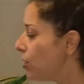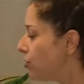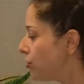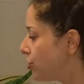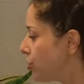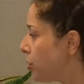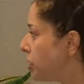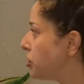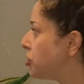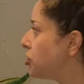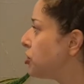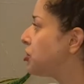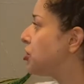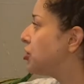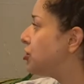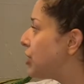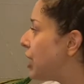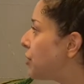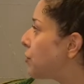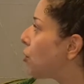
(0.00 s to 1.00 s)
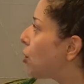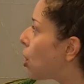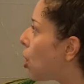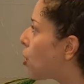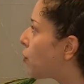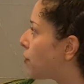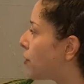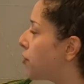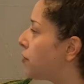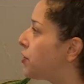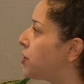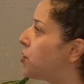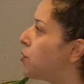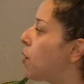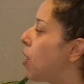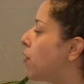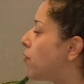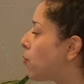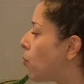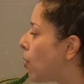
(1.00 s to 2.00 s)
So that's just a general overview
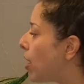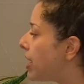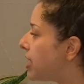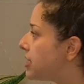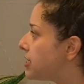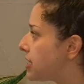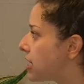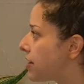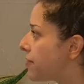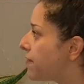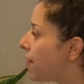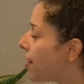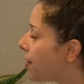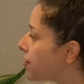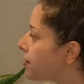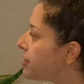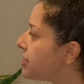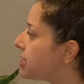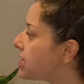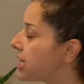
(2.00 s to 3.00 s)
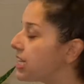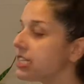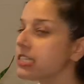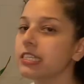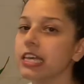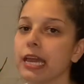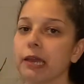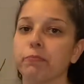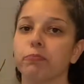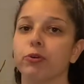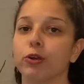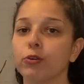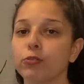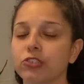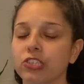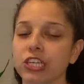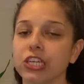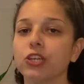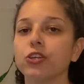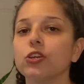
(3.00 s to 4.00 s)
of what is in a virus. It is a
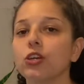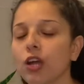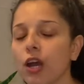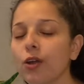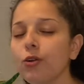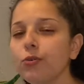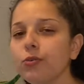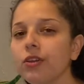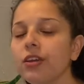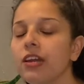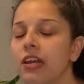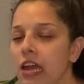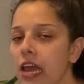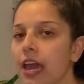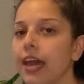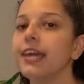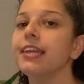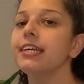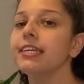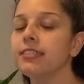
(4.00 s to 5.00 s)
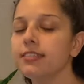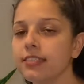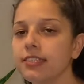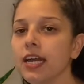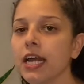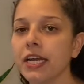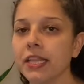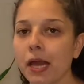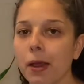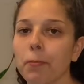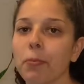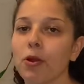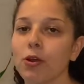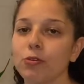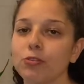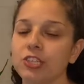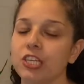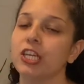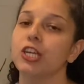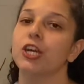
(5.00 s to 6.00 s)
protein coat, and inside that
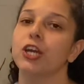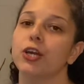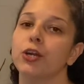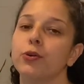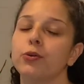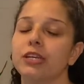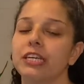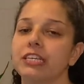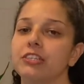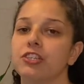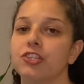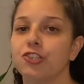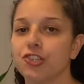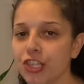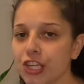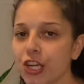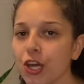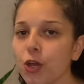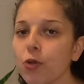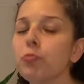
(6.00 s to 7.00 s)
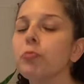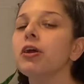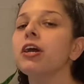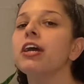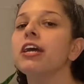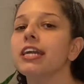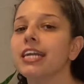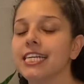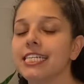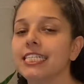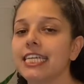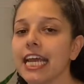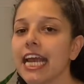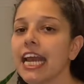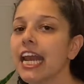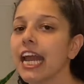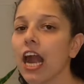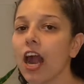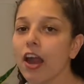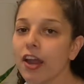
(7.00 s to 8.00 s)
protein coat is a genome
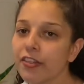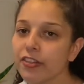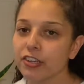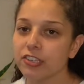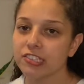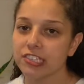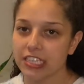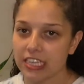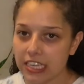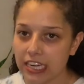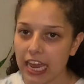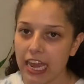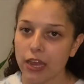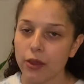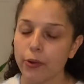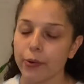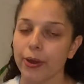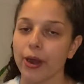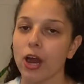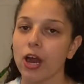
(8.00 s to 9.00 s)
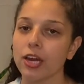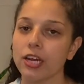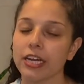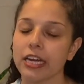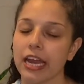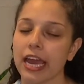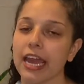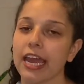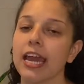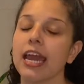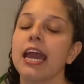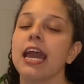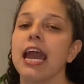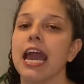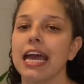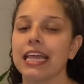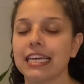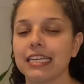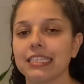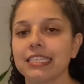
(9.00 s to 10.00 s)
containing either DNA or RNA,
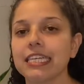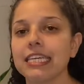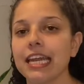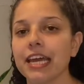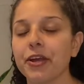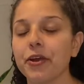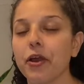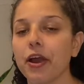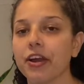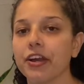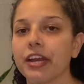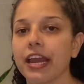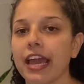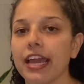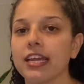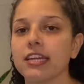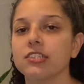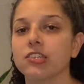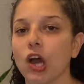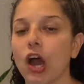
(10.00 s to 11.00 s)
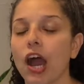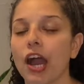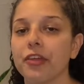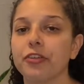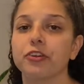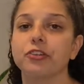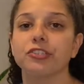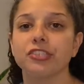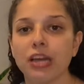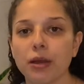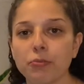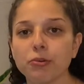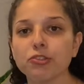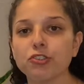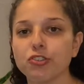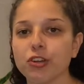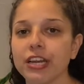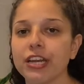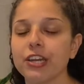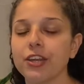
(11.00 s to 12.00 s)
and that DNA or RNA is either
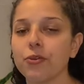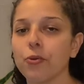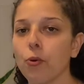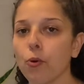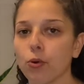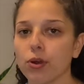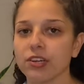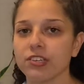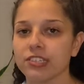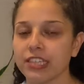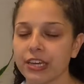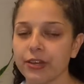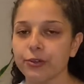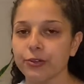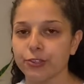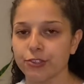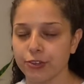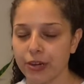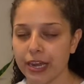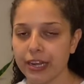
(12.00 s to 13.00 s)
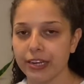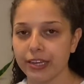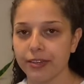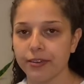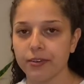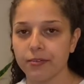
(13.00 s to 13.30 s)
double-stranded or single-stranded.